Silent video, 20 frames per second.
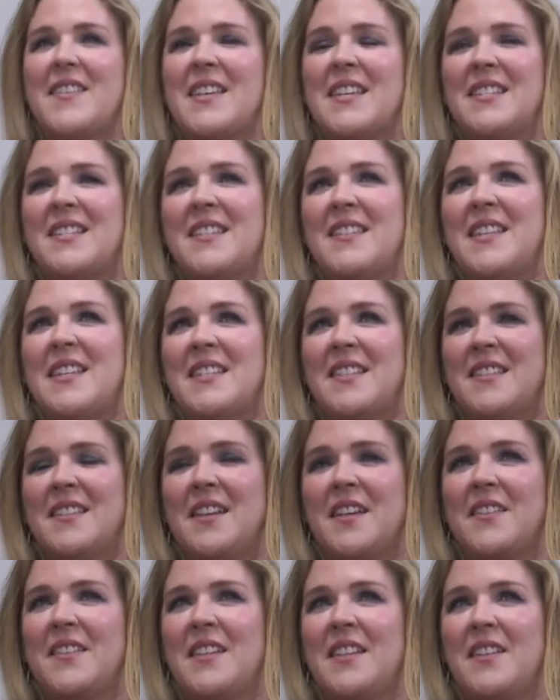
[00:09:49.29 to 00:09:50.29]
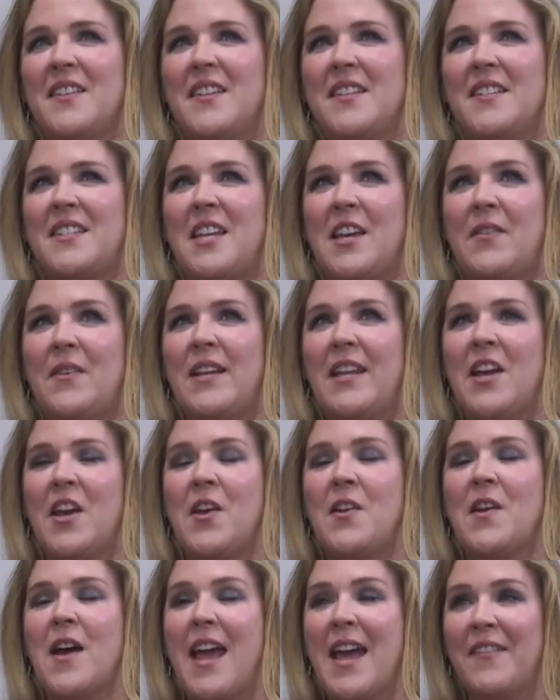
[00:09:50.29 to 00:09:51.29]
there's nothing like Sierra
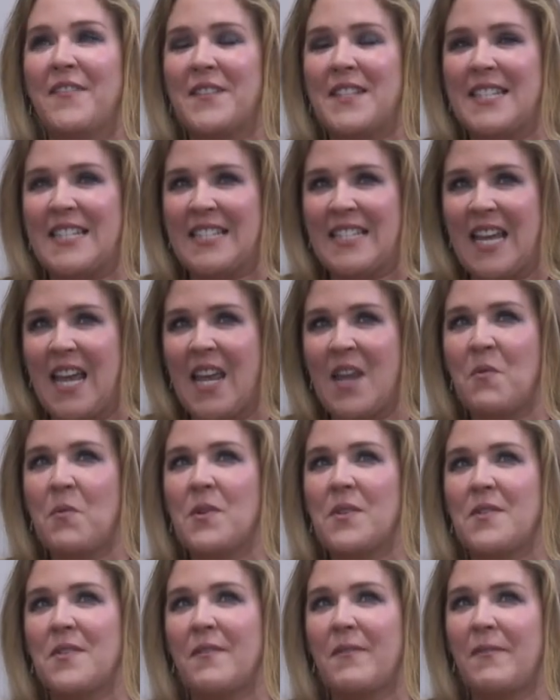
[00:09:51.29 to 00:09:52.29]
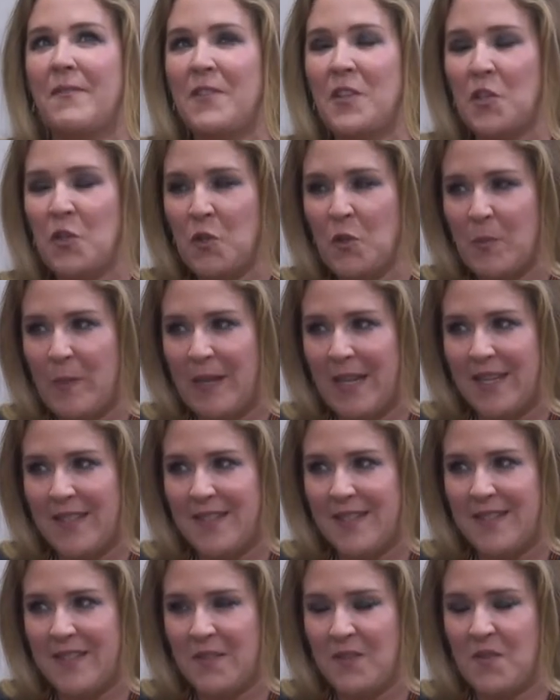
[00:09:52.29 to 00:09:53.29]
Leone. I have to say, one of the few
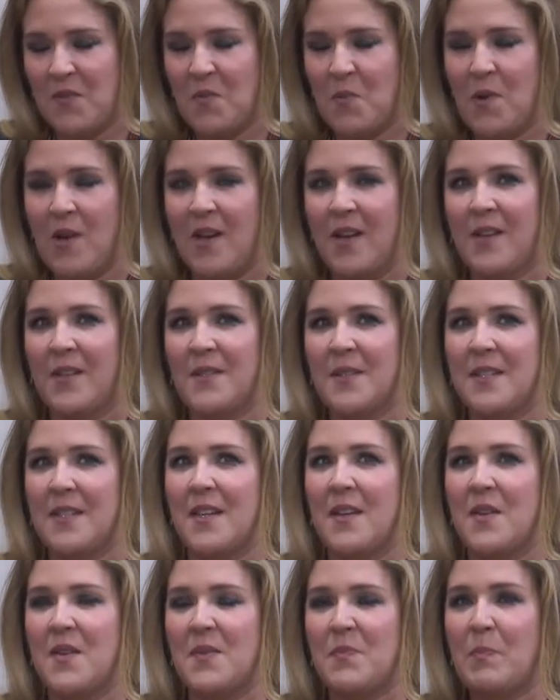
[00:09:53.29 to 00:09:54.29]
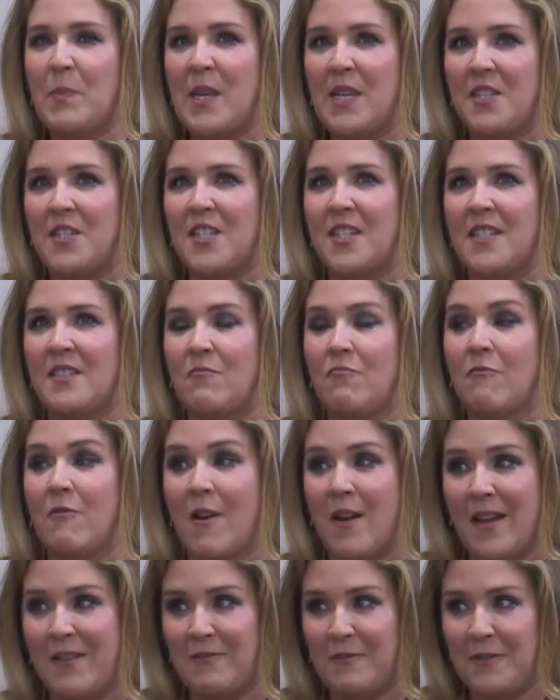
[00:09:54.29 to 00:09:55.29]
places in the world whose beaches
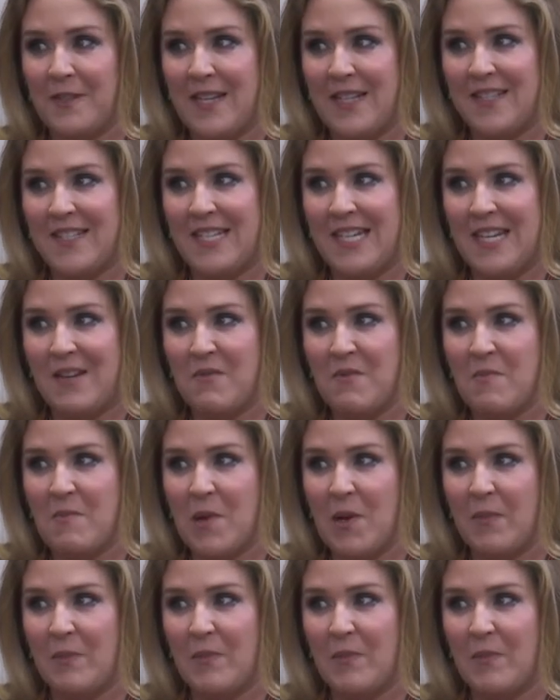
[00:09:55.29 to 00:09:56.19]
rival Antigua and